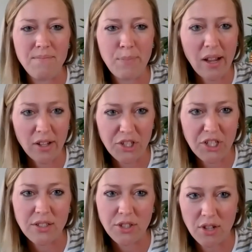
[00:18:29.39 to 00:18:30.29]
biology
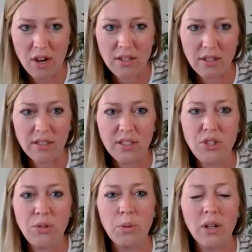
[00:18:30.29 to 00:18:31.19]
instructors
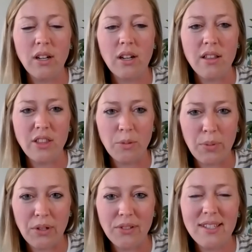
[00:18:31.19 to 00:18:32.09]
to work on their
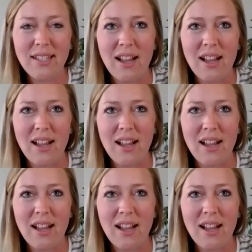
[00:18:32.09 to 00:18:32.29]
boats